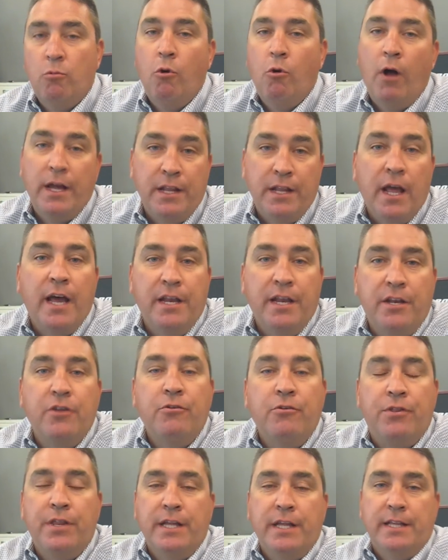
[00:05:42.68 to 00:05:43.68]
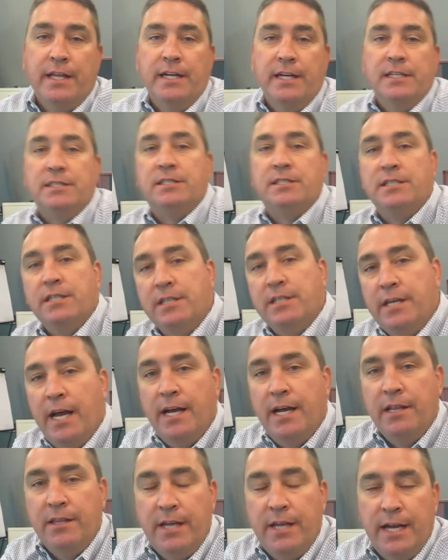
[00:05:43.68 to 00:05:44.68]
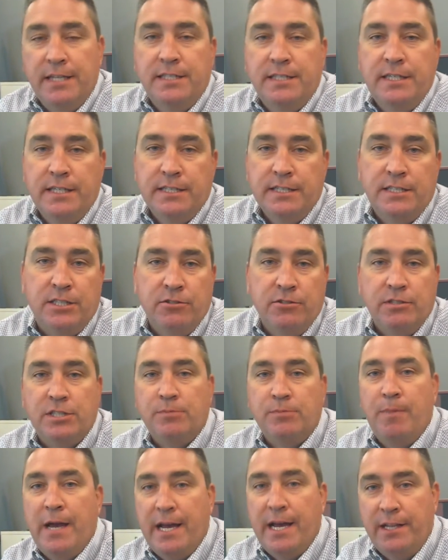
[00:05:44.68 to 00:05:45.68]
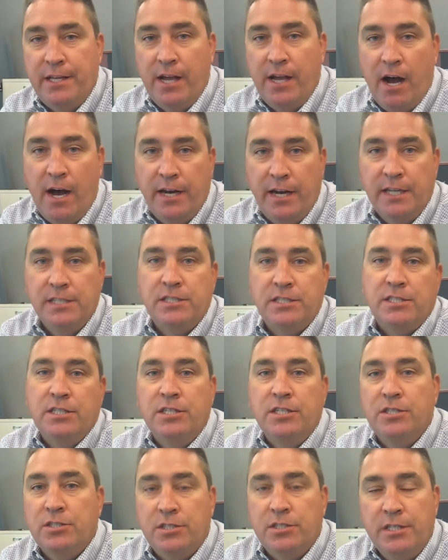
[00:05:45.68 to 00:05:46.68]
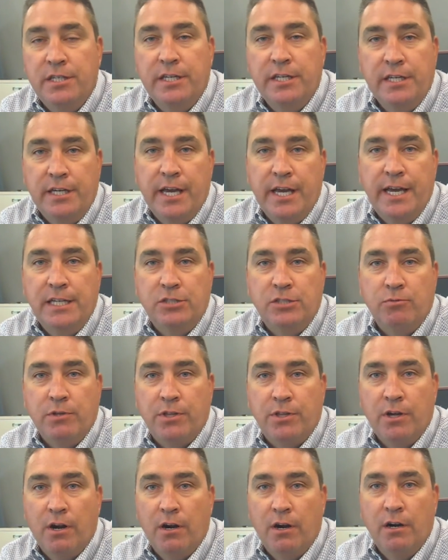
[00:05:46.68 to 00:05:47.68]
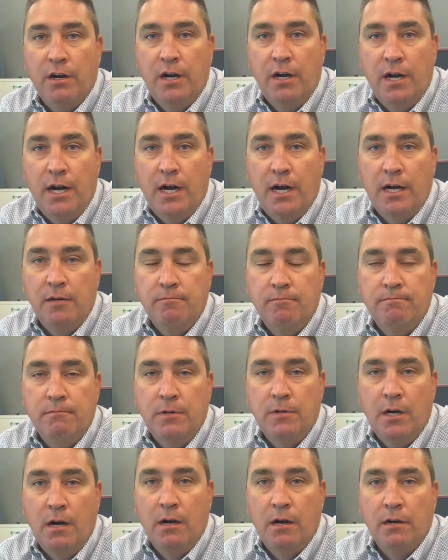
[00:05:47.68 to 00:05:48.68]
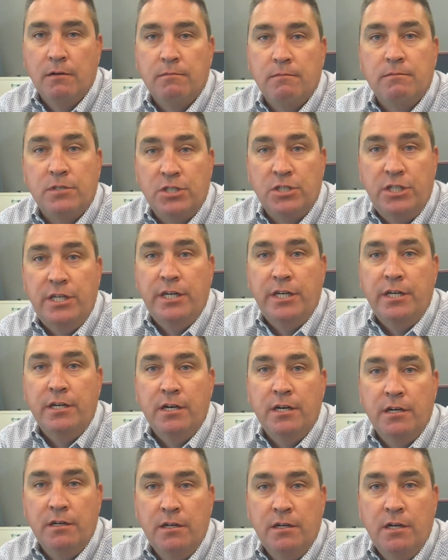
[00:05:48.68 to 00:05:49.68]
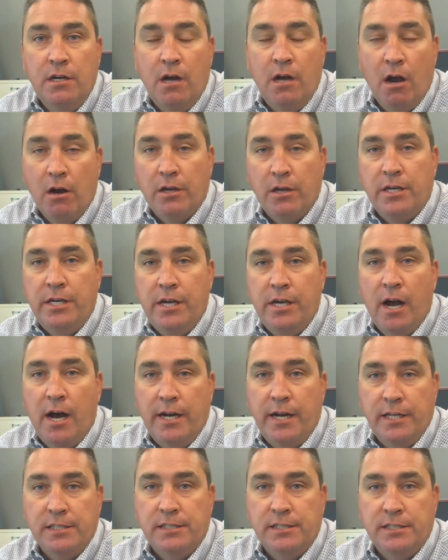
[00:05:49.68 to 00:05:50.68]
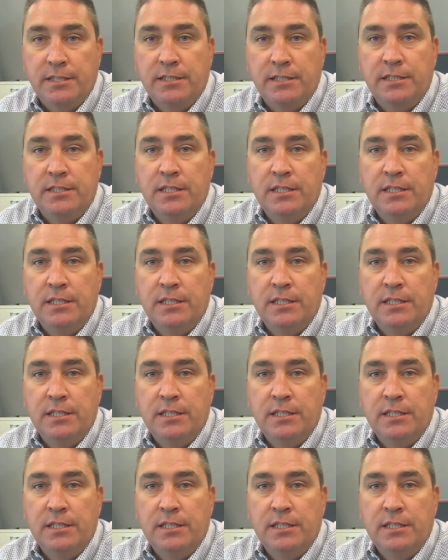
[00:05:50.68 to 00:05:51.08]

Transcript: Well, I do think that it's the idea is to expand the audience and engage with our key audiences.